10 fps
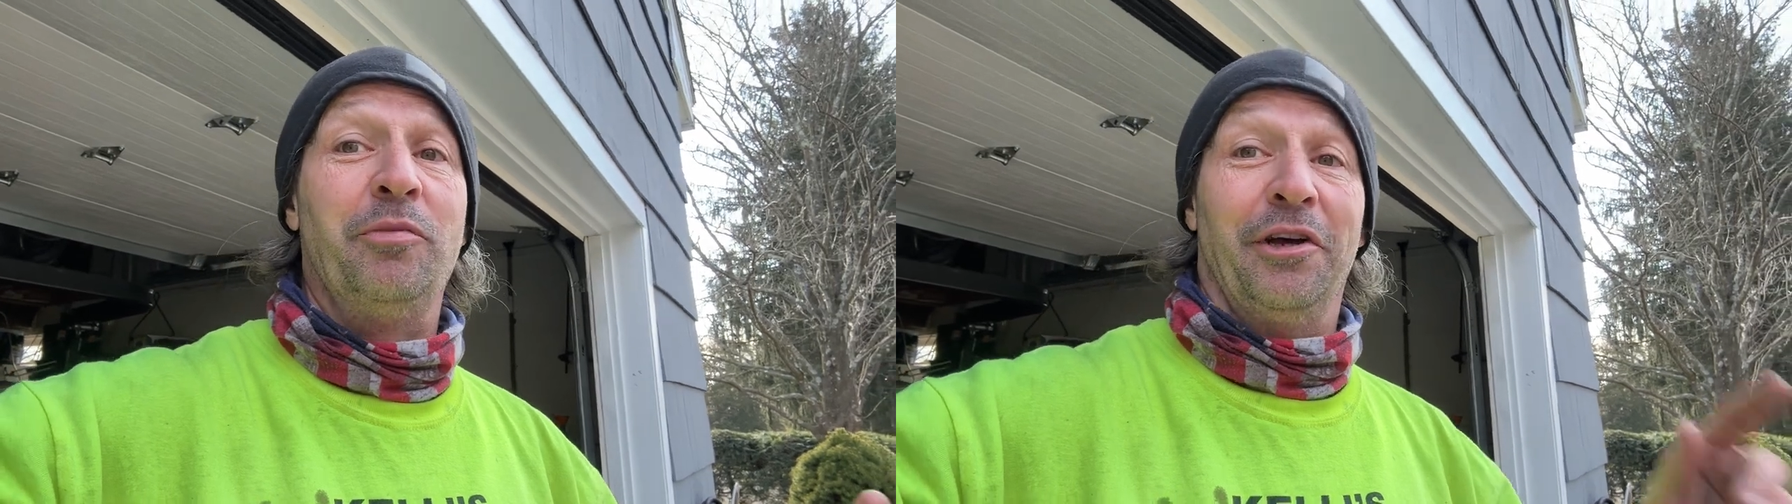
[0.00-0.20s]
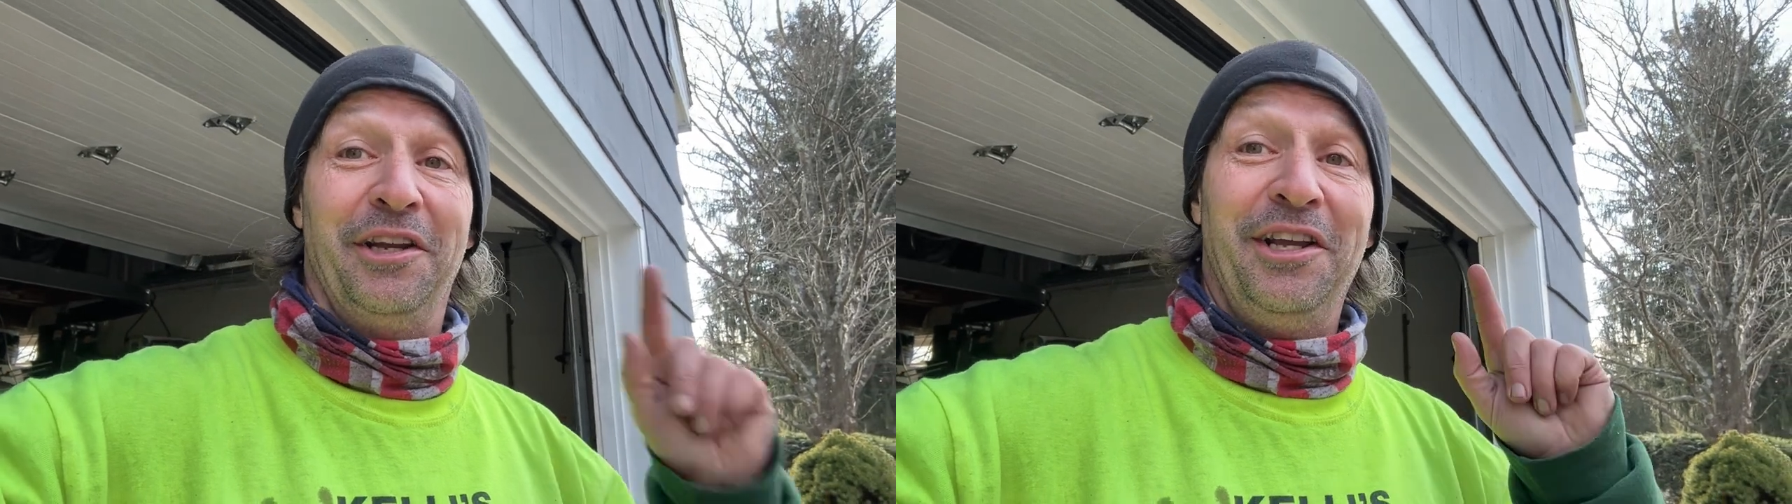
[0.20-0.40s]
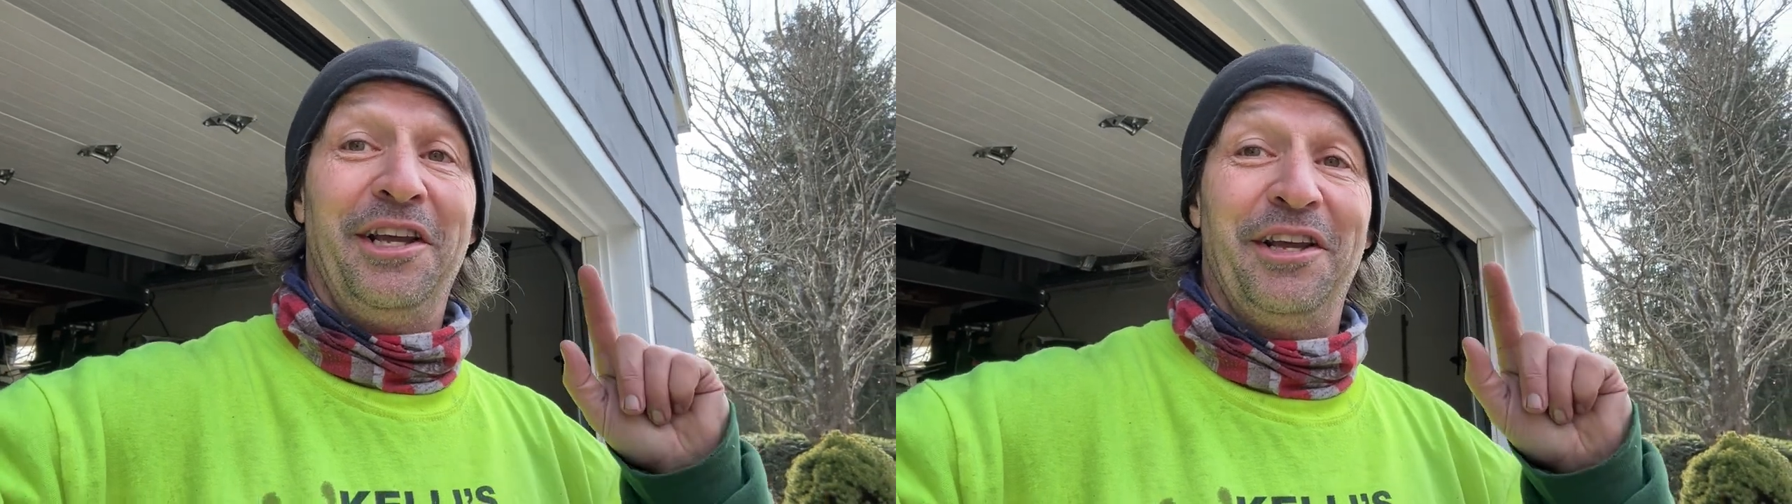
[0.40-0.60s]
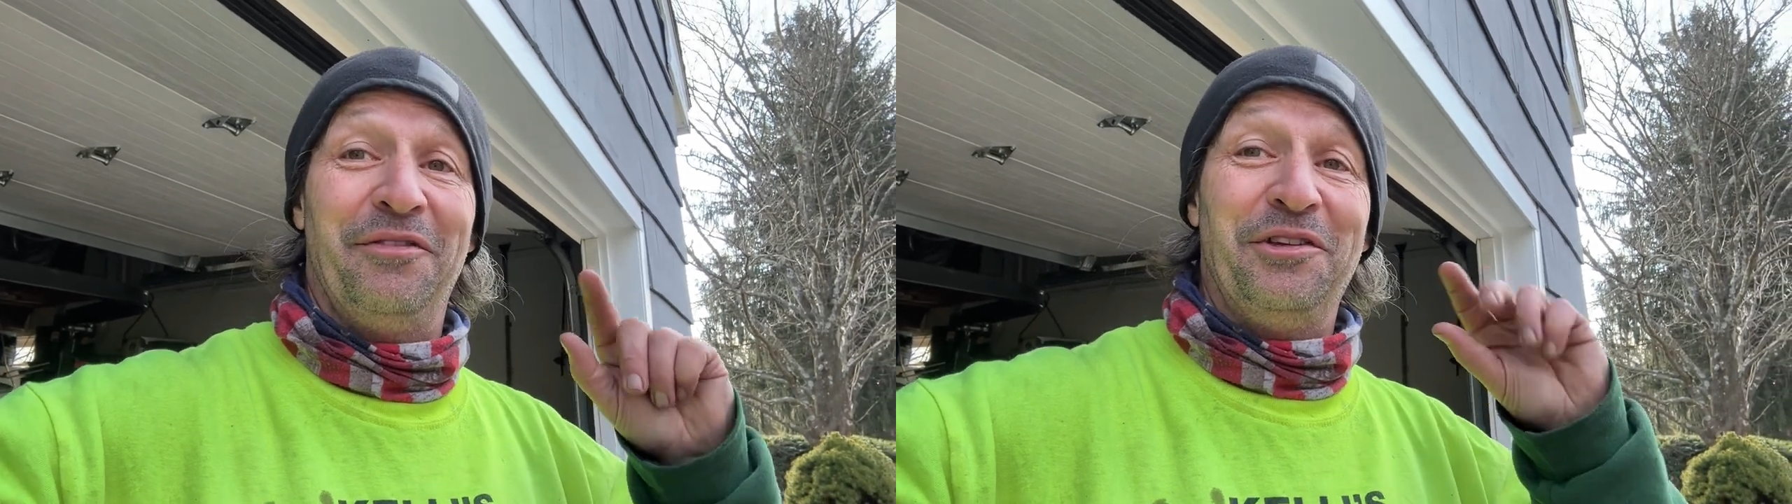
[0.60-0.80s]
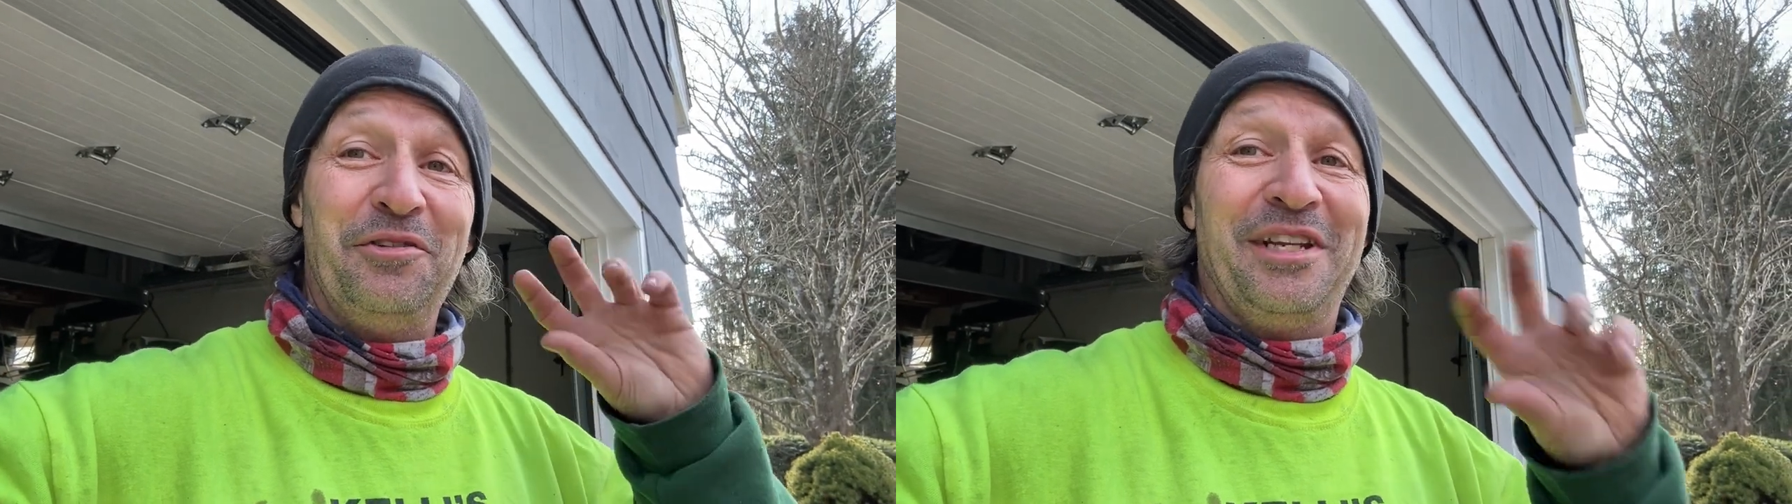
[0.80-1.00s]
but
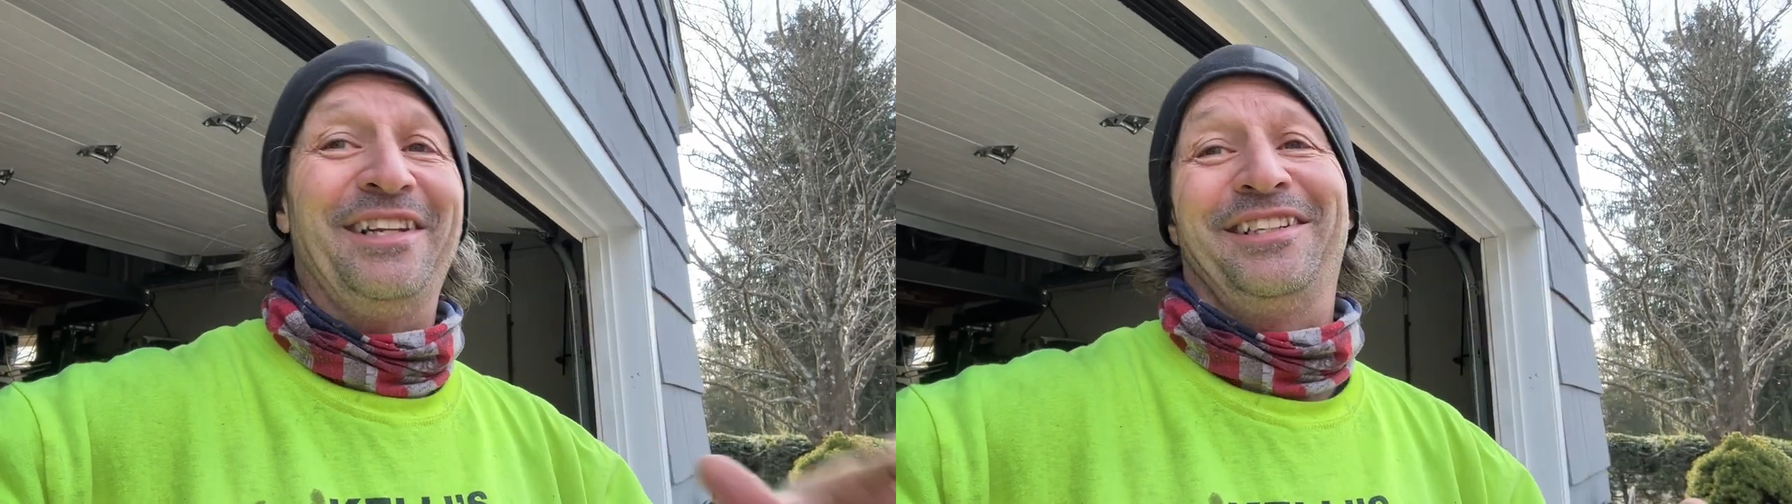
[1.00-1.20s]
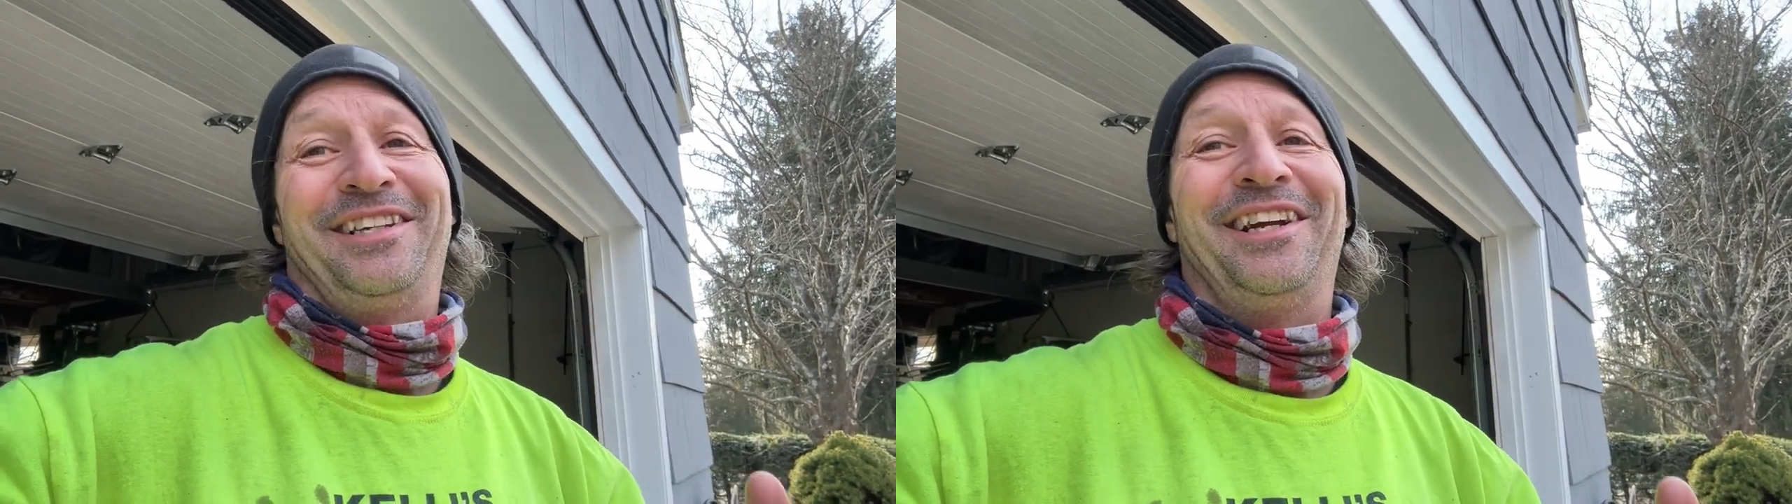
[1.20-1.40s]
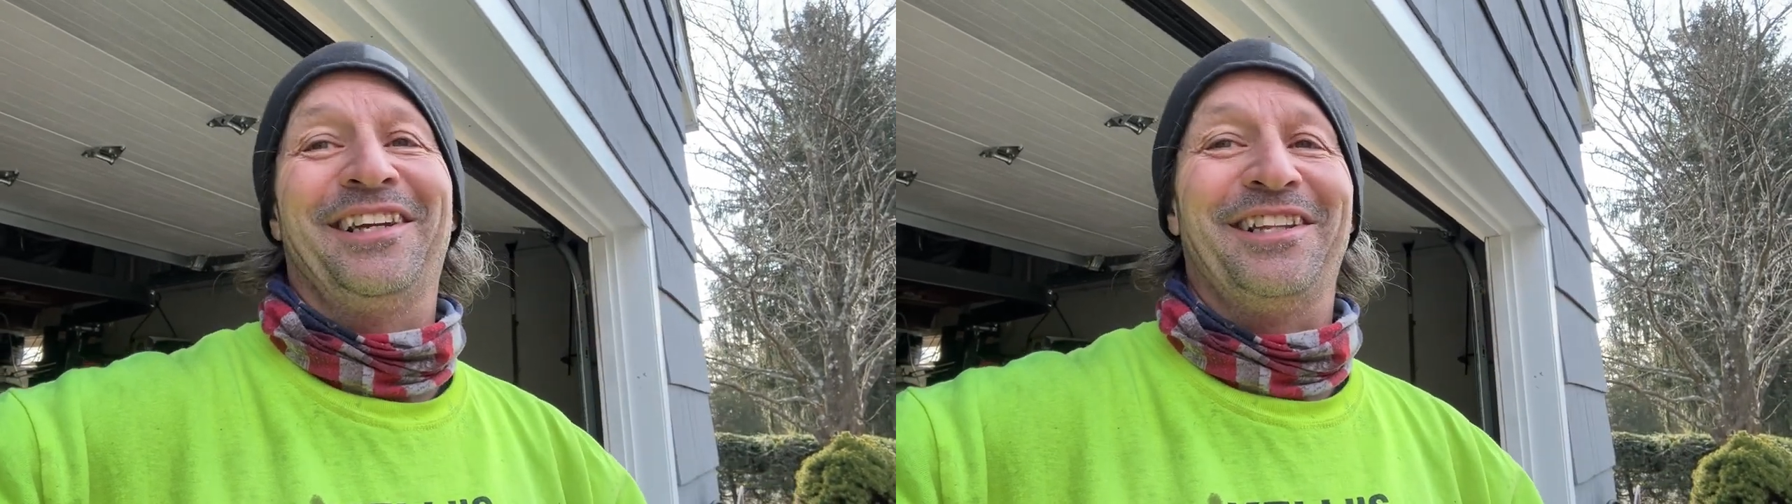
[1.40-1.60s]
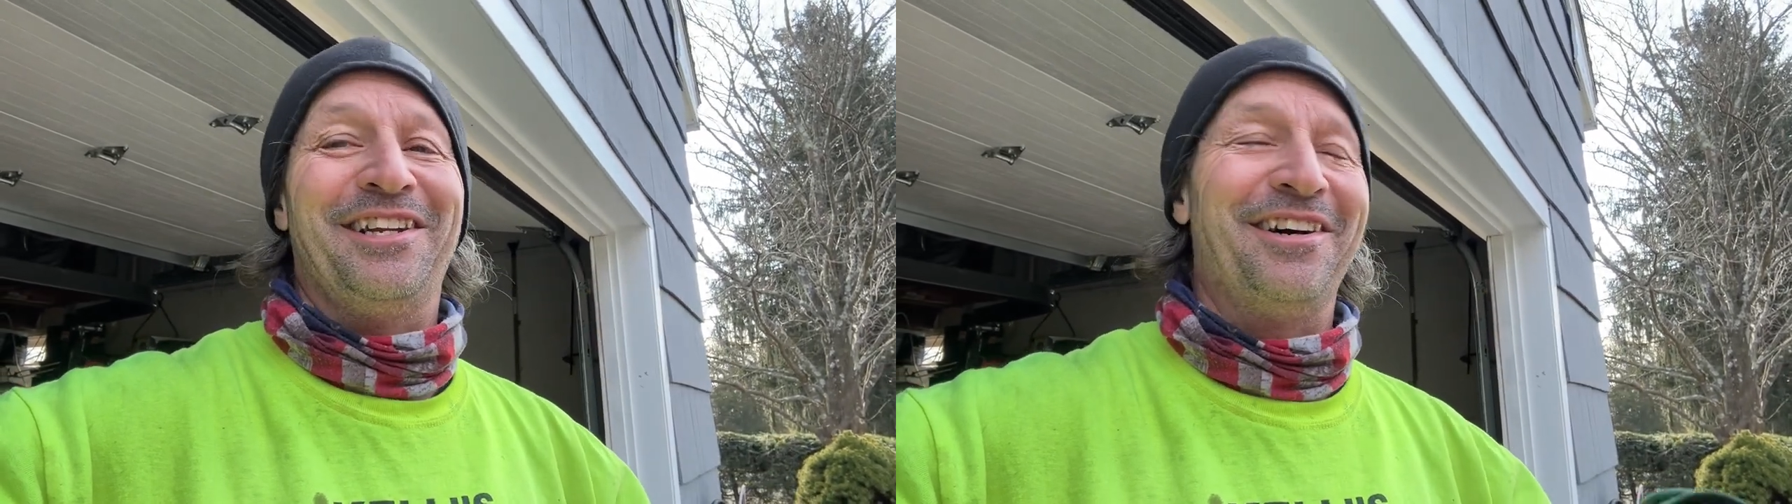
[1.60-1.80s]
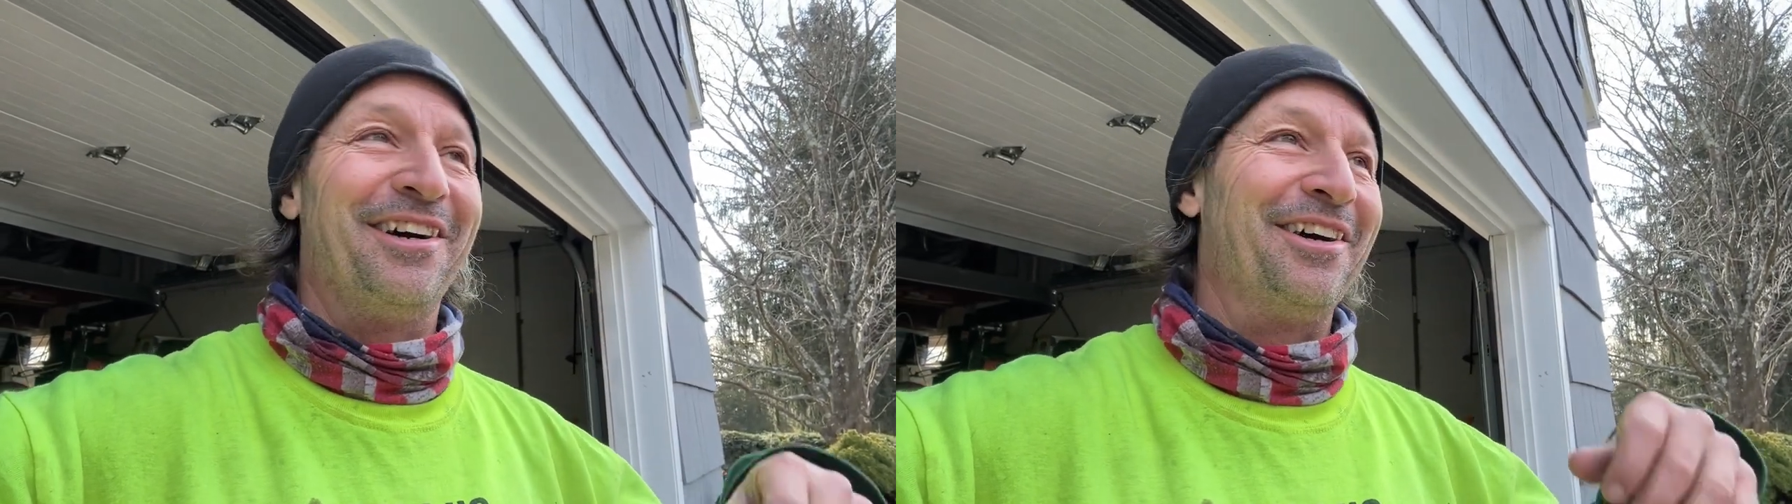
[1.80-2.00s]
if you didn't tighten the
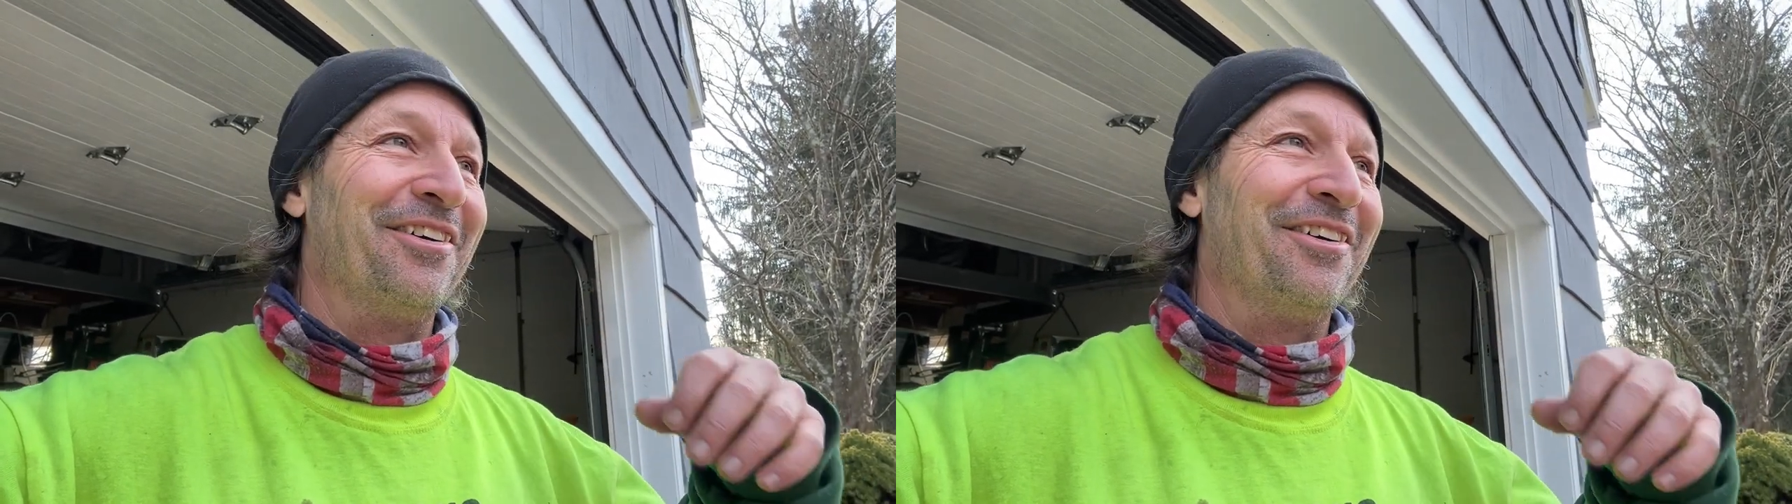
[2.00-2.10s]
nut